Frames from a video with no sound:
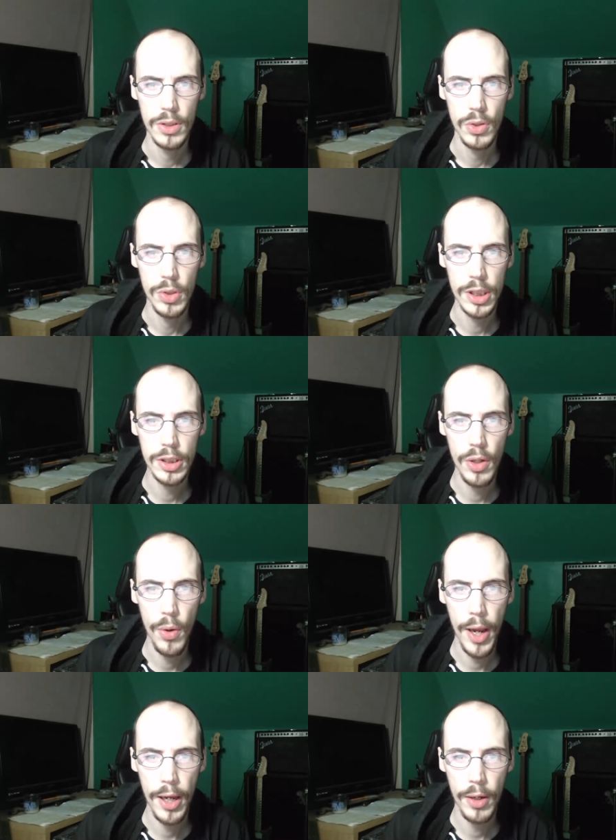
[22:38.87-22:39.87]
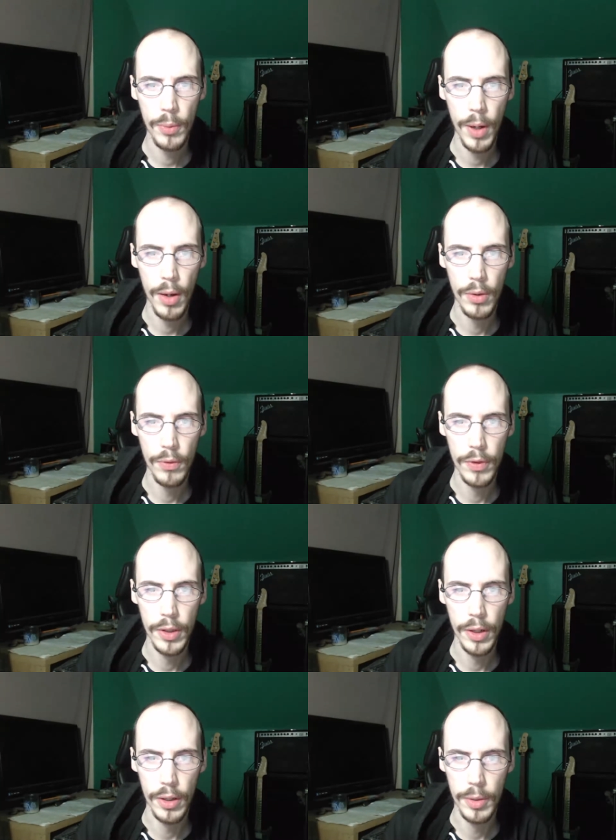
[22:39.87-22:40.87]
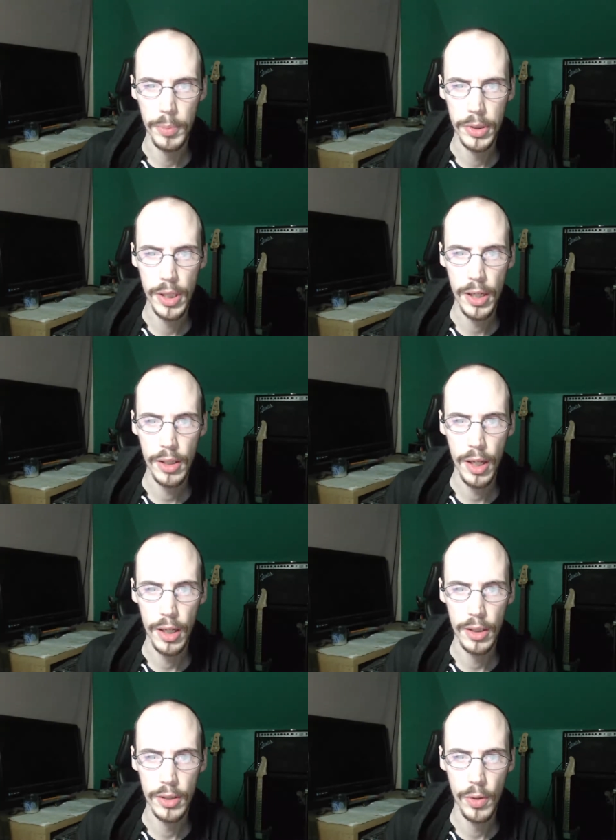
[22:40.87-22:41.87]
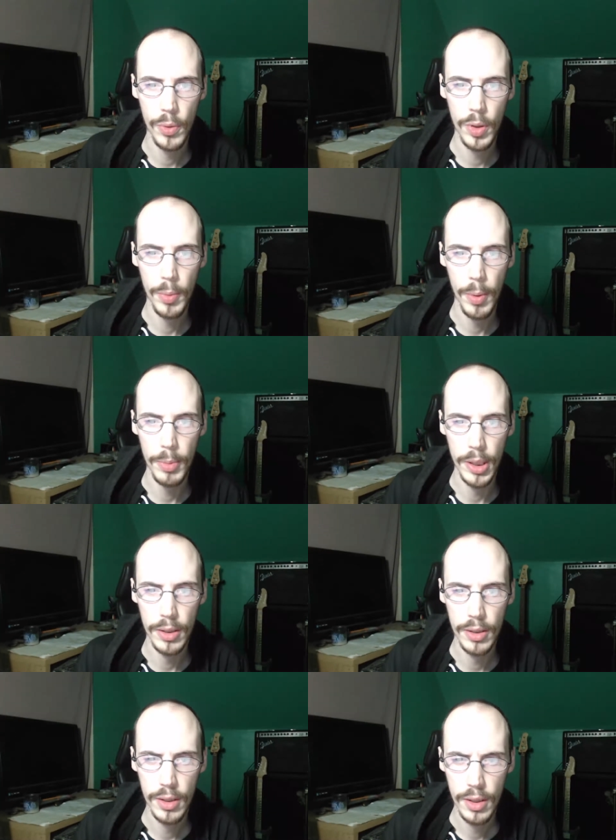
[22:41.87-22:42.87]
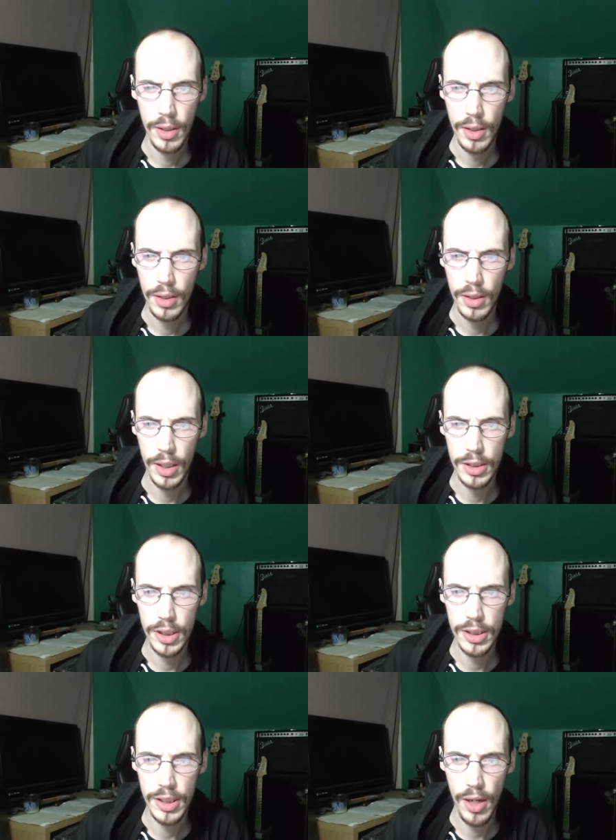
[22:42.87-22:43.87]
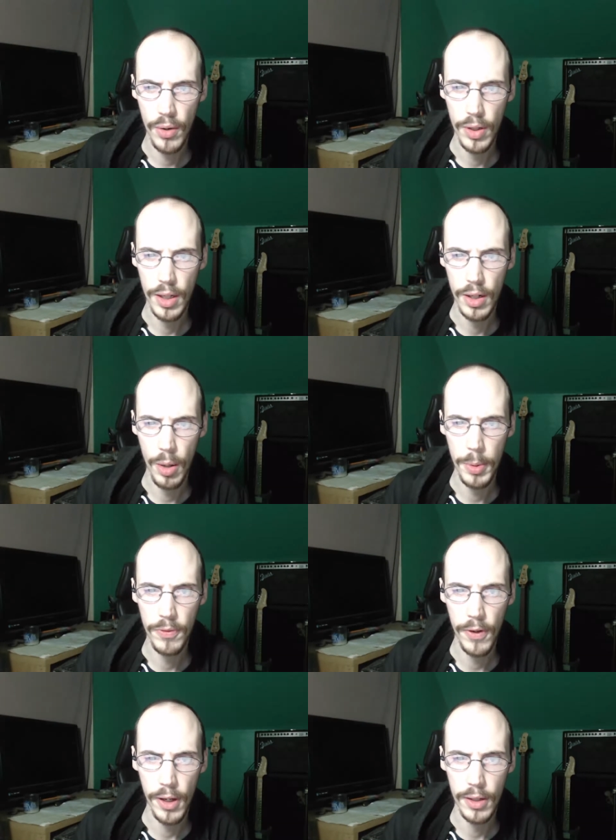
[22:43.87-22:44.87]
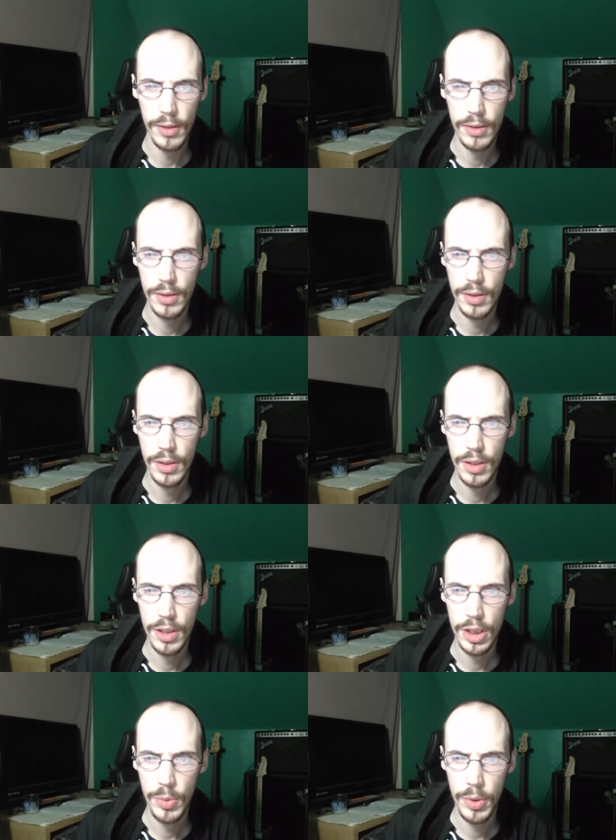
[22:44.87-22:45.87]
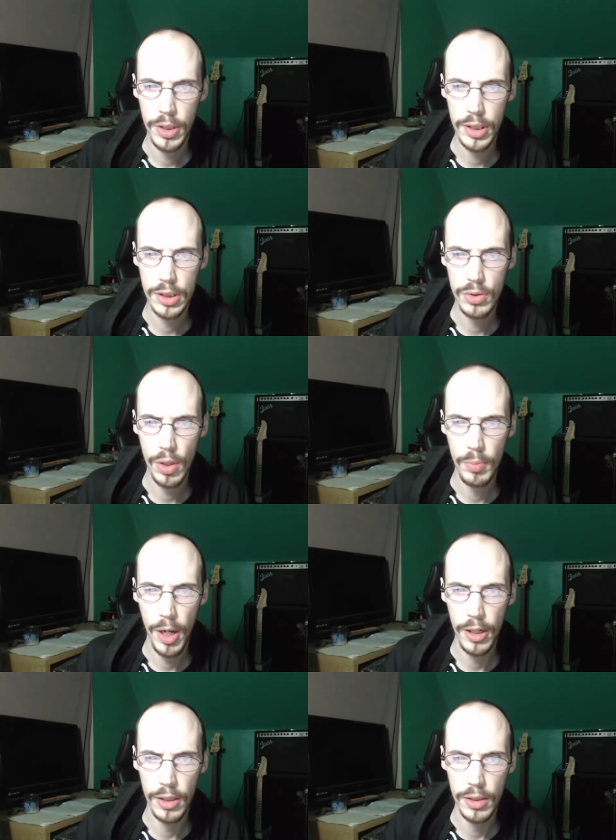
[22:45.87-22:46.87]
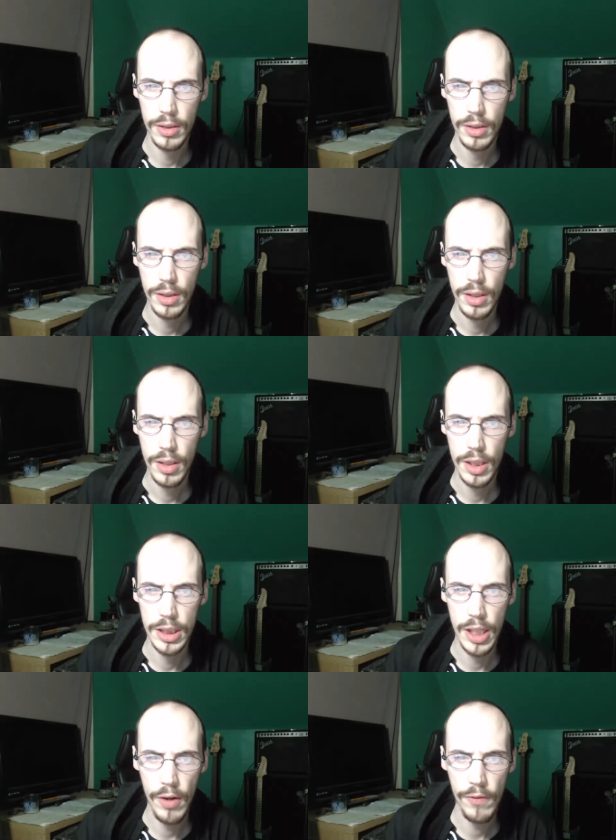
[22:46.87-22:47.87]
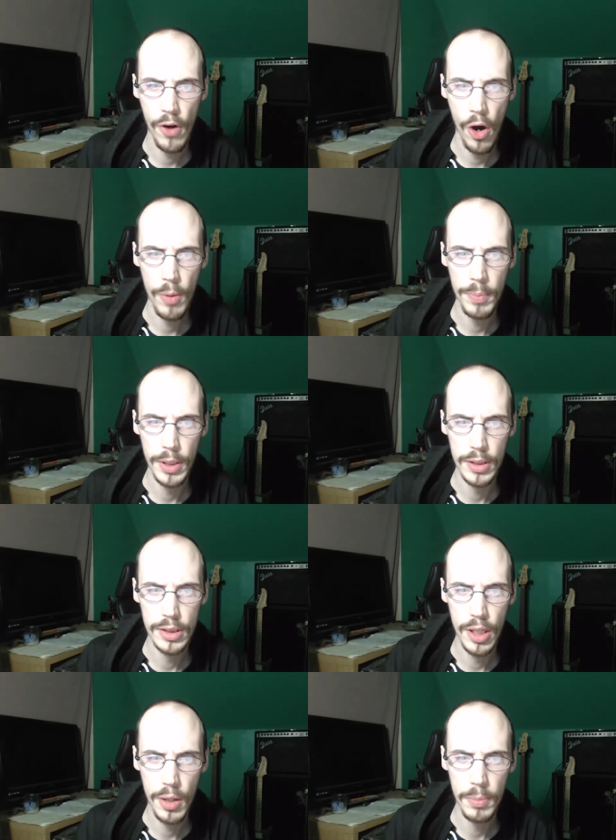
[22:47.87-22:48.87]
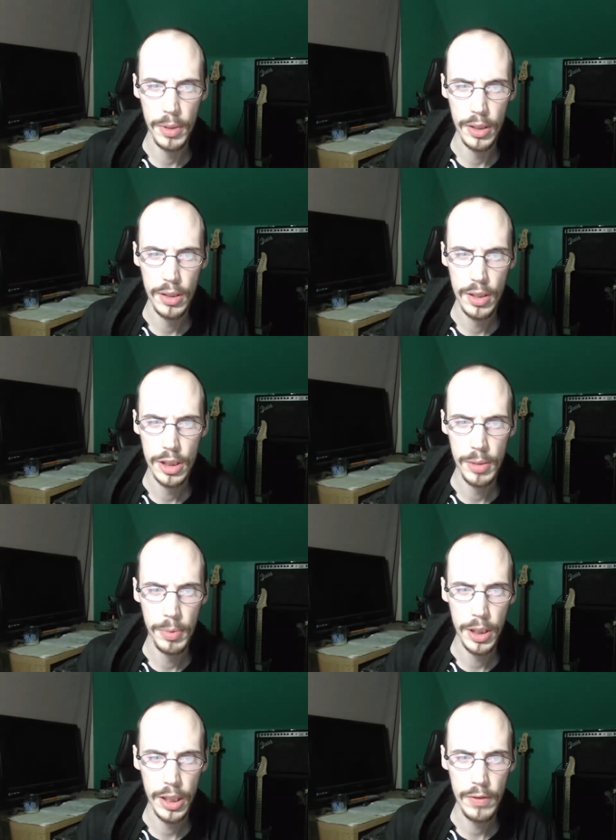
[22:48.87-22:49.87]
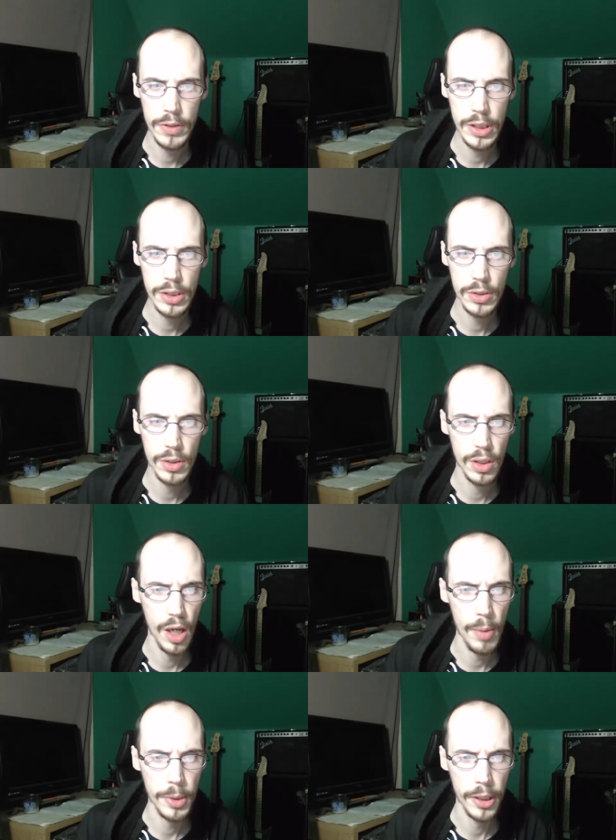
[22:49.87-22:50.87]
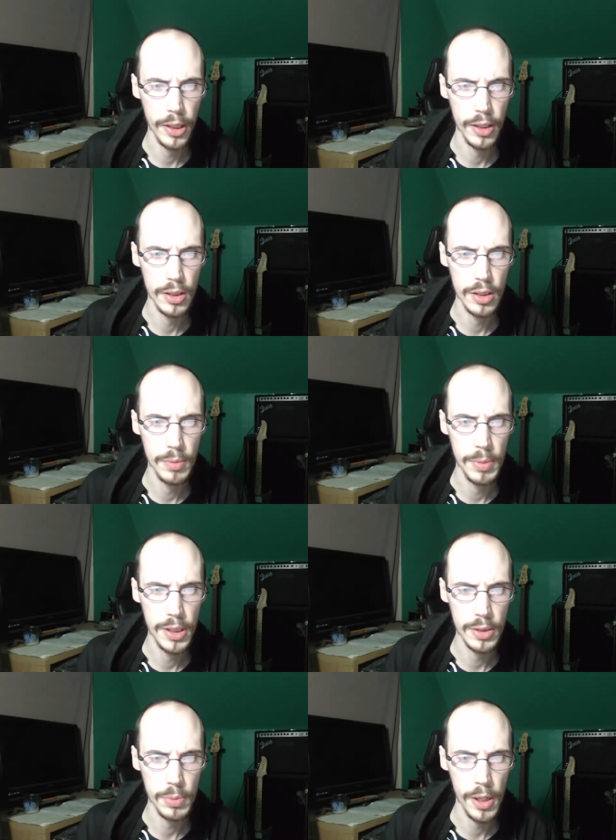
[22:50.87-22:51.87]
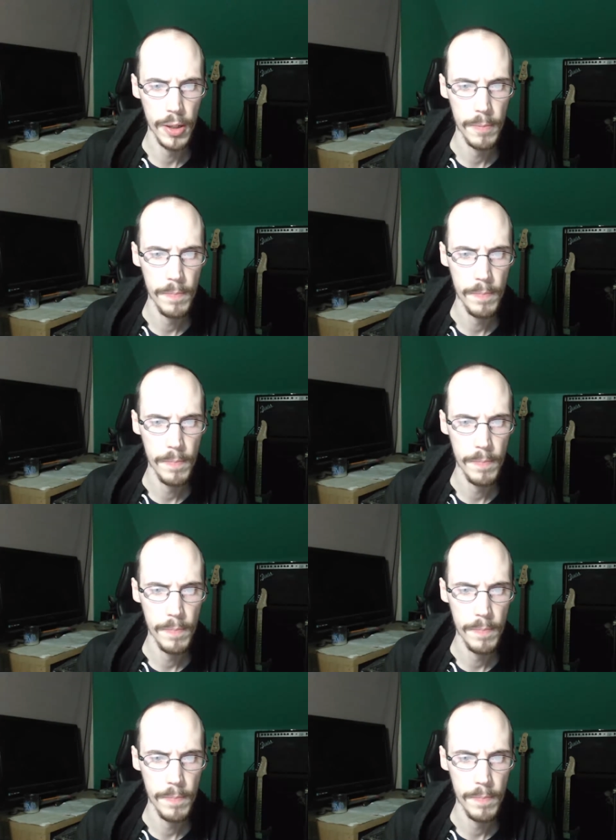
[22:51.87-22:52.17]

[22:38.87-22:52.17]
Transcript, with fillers: So just go hang around over there and pretend like you're worried about me. Like just now, and I'll be fine. She really is strong-minded. The sound of her heartbeat is telling me she believes she's obligated to be this way.